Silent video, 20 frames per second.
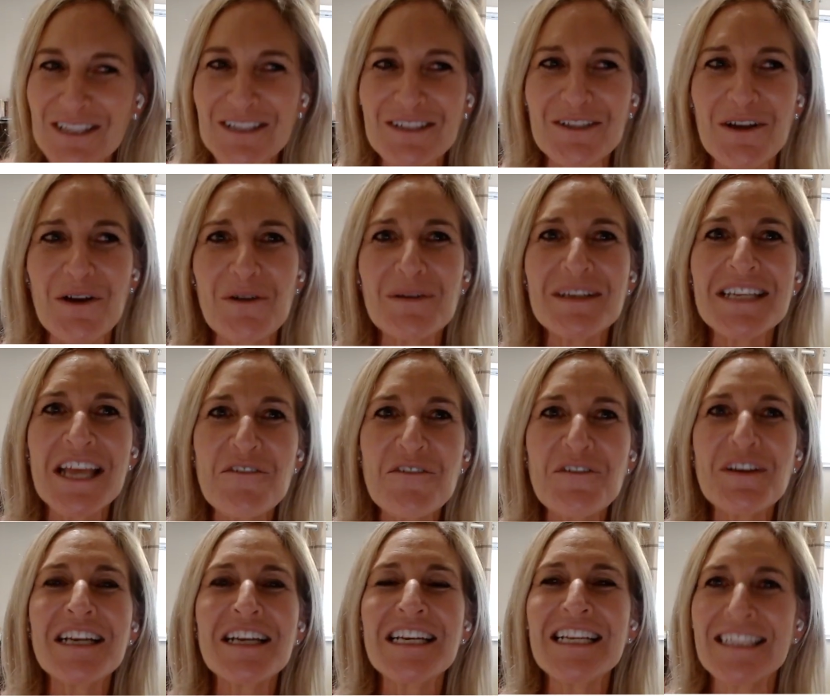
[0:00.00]
So
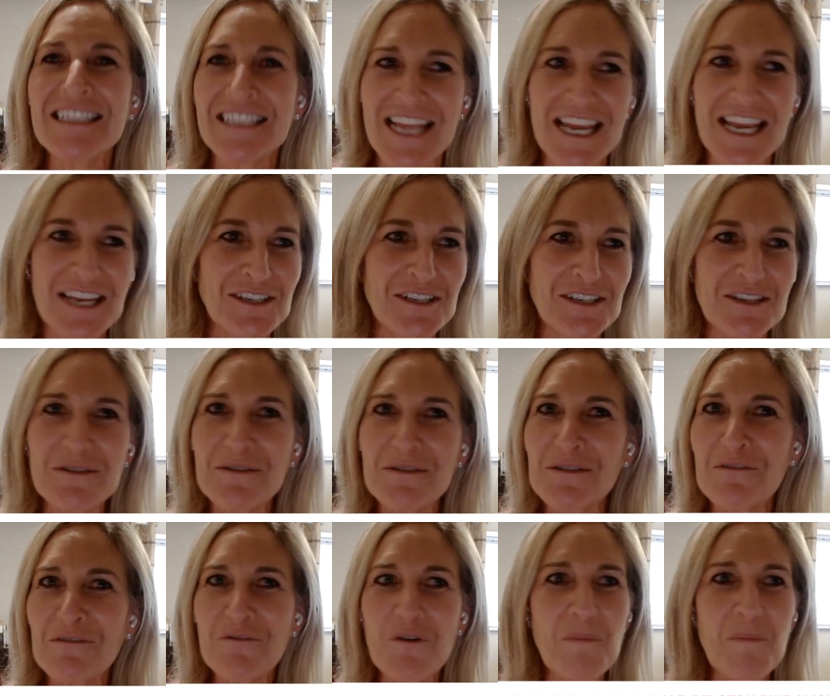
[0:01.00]
definitely stay
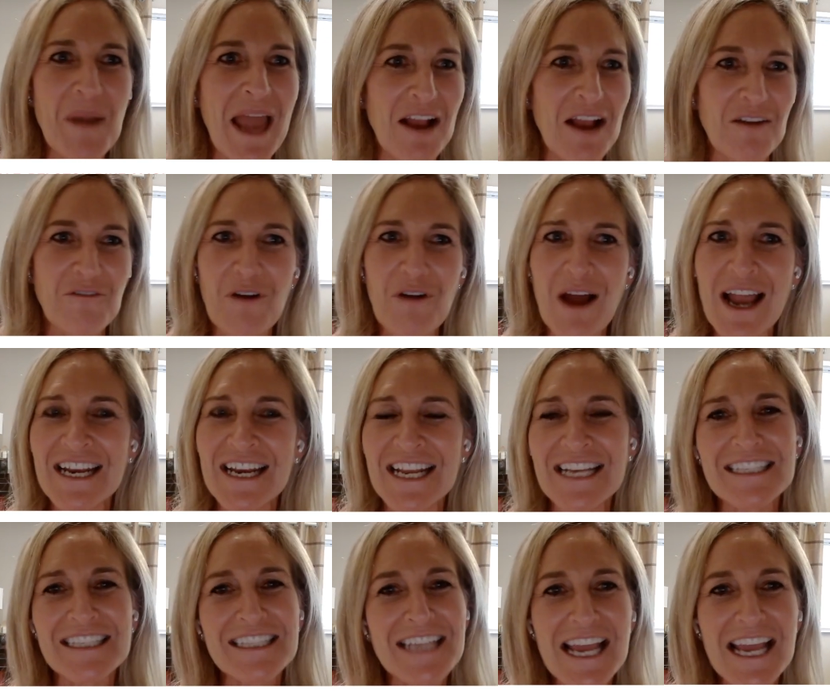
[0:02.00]
tuned for Black
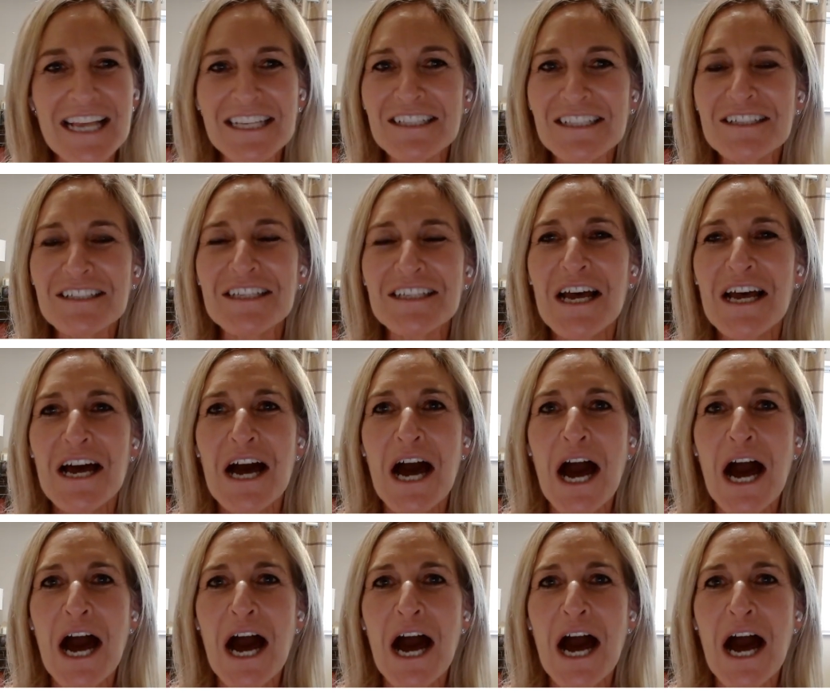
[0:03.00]
Friday sales